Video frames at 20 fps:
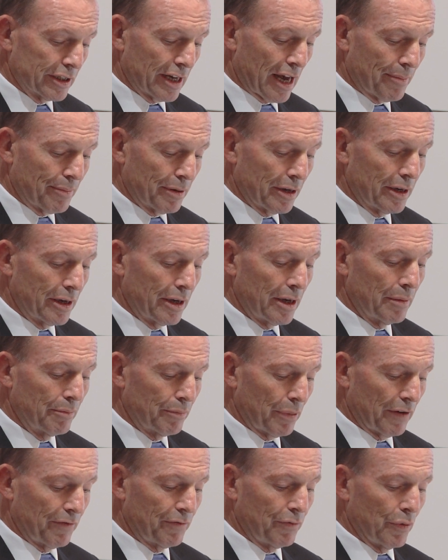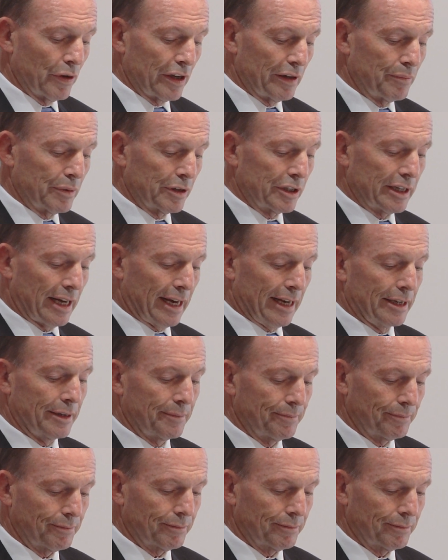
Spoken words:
up by 40%.